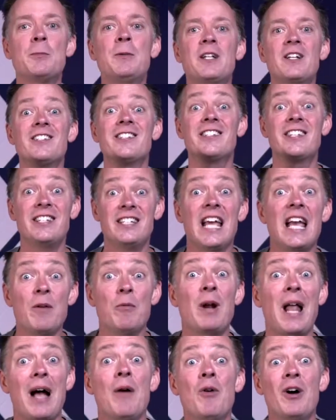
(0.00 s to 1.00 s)
because today
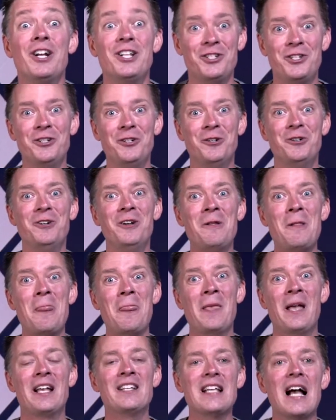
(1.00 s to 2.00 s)
what I want to do
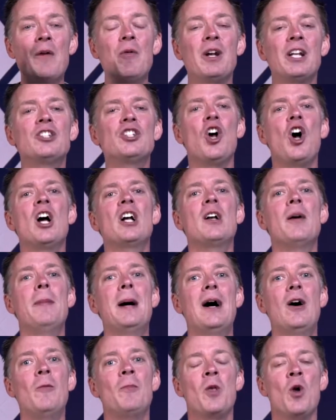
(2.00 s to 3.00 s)
is I want to talk
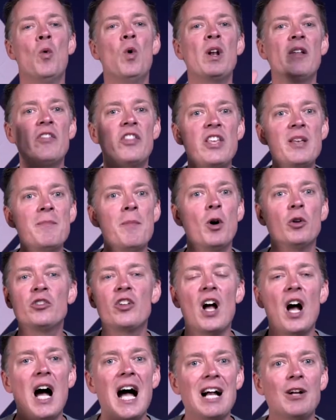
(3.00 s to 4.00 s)
about one of the most
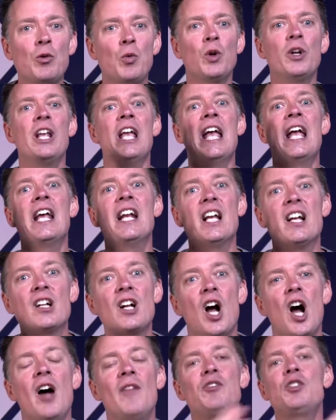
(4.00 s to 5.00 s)
awkward and
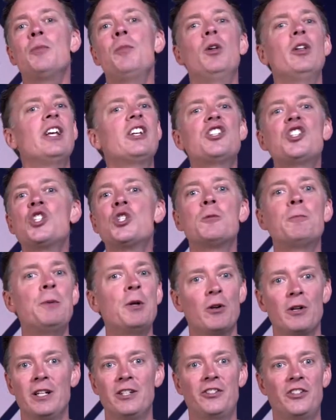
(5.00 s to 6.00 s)
uncomfortable
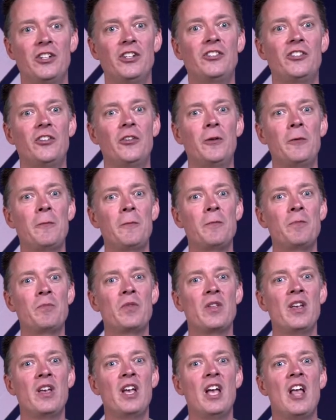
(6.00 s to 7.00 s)
experiences
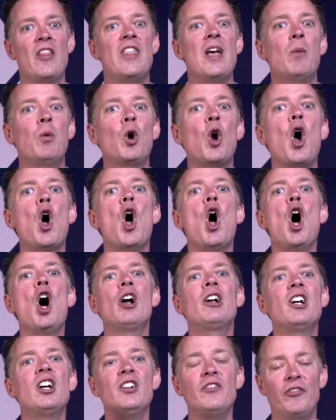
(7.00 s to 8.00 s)
that we're all
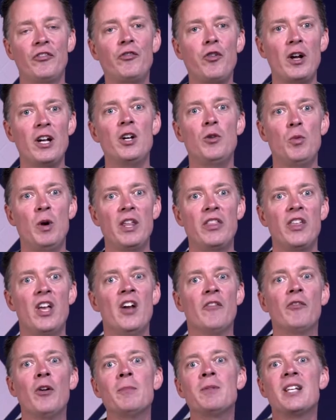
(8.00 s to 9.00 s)
confronted with
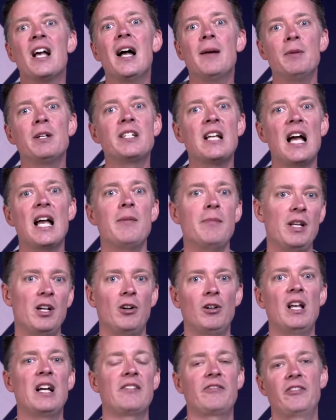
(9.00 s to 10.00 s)
from time to time in
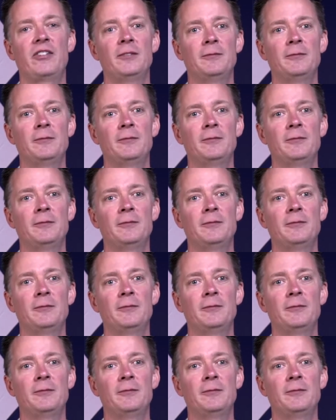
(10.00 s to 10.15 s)
our life.